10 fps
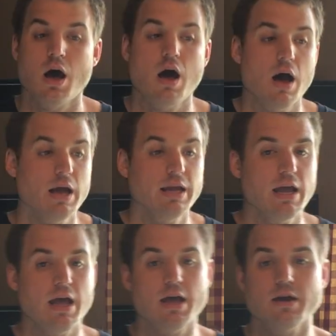I
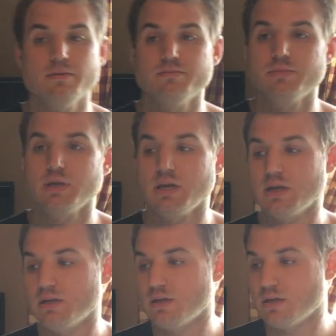am
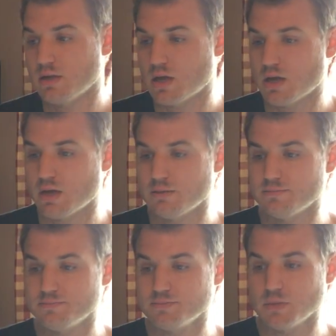in
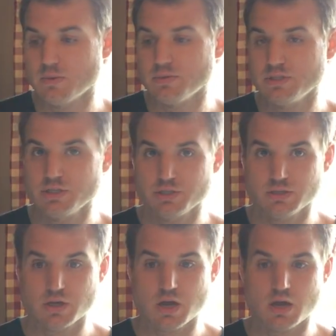a
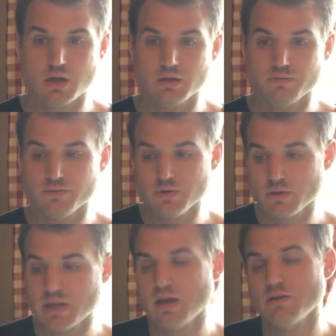position of
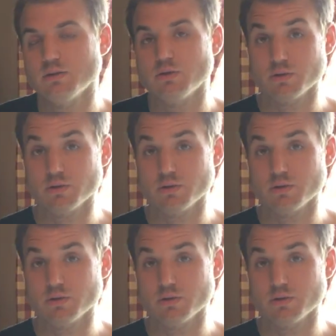knowing how to